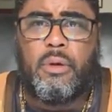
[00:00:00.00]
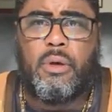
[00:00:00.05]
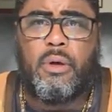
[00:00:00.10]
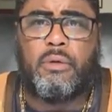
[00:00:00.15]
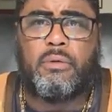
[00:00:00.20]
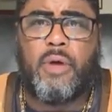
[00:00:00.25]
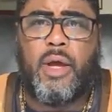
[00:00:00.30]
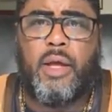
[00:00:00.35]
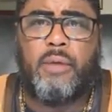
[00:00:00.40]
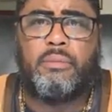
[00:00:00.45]

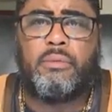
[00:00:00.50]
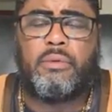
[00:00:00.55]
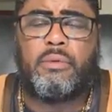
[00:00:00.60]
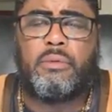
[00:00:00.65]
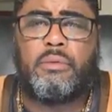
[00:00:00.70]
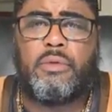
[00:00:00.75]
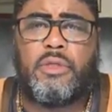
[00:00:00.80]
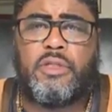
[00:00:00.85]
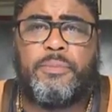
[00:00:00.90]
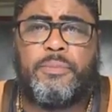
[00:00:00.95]
All right?
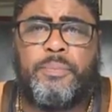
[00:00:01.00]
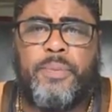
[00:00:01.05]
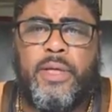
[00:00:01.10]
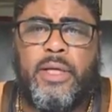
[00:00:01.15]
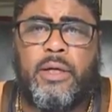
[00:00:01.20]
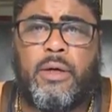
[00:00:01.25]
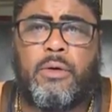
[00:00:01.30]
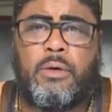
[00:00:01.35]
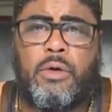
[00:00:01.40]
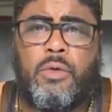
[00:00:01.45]
This
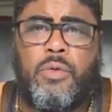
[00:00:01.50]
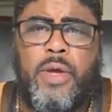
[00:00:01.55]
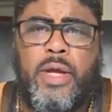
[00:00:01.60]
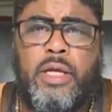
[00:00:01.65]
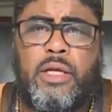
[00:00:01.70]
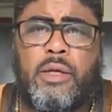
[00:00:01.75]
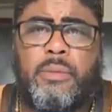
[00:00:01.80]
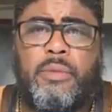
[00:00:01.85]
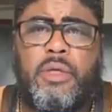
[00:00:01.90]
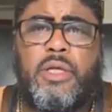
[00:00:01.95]
pedo
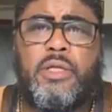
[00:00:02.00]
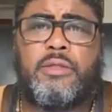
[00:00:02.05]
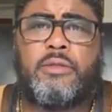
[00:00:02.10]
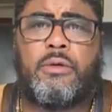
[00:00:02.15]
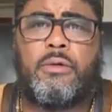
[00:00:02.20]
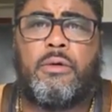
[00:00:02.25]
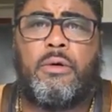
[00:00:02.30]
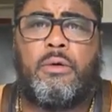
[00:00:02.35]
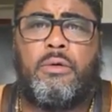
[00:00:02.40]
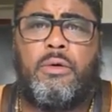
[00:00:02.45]
queendom is
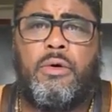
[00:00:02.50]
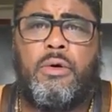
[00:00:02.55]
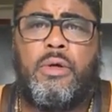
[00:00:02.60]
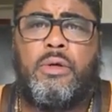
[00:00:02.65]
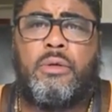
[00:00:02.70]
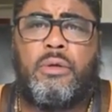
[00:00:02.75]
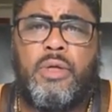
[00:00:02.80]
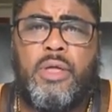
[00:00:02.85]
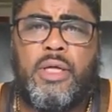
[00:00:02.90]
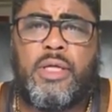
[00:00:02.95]

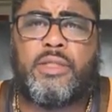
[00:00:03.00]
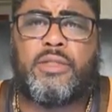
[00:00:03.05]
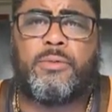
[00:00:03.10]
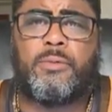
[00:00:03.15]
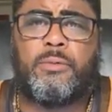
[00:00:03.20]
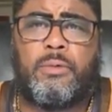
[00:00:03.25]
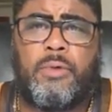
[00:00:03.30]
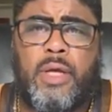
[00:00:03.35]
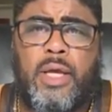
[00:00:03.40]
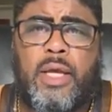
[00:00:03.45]
on its
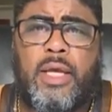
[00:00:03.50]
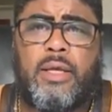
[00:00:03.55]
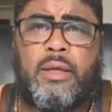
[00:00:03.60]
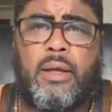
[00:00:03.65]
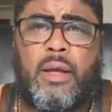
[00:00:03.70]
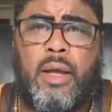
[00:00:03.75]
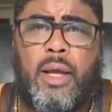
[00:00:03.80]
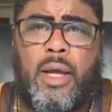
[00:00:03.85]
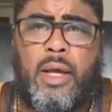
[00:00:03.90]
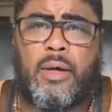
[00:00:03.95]

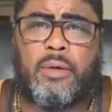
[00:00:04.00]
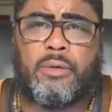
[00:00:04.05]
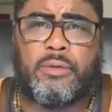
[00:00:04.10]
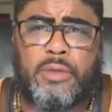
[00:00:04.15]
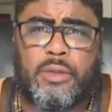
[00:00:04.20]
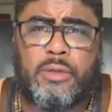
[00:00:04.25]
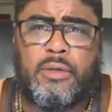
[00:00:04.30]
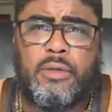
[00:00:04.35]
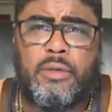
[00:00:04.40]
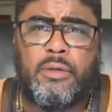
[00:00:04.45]
way
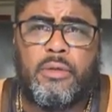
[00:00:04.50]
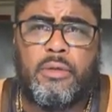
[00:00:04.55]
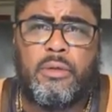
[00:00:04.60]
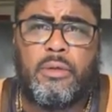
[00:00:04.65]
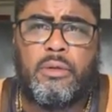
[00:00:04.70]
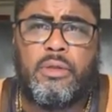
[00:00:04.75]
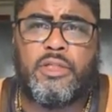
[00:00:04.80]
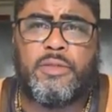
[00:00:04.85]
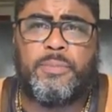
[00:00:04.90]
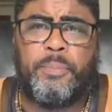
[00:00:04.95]
out.
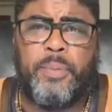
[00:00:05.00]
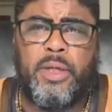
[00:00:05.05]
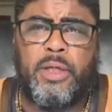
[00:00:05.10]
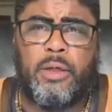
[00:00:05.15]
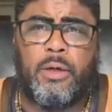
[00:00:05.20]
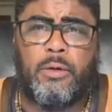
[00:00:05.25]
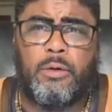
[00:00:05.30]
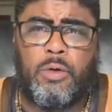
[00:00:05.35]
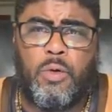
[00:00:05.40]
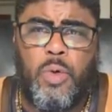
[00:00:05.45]
This
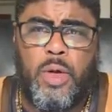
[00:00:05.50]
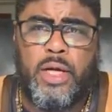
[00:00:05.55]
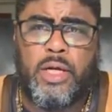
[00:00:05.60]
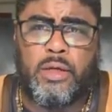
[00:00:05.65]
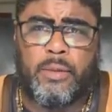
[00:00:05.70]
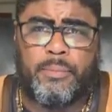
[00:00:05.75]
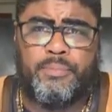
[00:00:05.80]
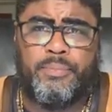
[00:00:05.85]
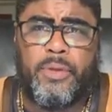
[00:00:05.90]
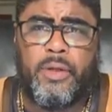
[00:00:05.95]
pedo
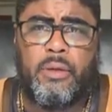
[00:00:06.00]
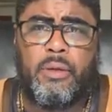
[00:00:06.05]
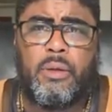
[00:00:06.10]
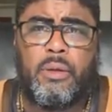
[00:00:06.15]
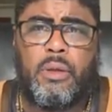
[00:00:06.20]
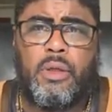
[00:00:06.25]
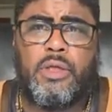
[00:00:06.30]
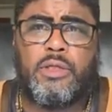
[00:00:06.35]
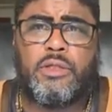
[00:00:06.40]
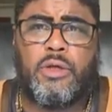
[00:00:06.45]
queendom
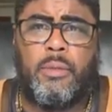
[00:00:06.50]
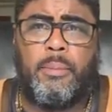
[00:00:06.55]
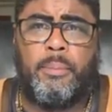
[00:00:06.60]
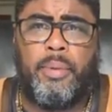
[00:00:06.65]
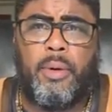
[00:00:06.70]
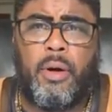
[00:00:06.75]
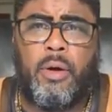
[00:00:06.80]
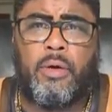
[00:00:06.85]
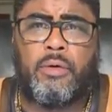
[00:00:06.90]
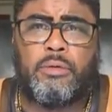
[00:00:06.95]
is on
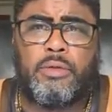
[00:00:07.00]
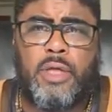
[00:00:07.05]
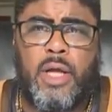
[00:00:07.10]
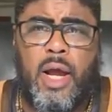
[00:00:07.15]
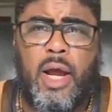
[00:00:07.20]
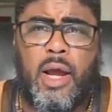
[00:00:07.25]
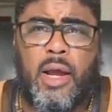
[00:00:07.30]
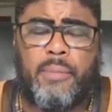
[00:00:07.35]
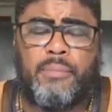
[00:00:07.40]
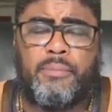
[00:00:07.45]
borrowed
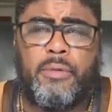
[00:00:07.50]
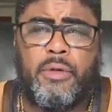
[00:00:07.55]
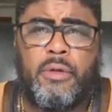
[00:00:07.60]
time.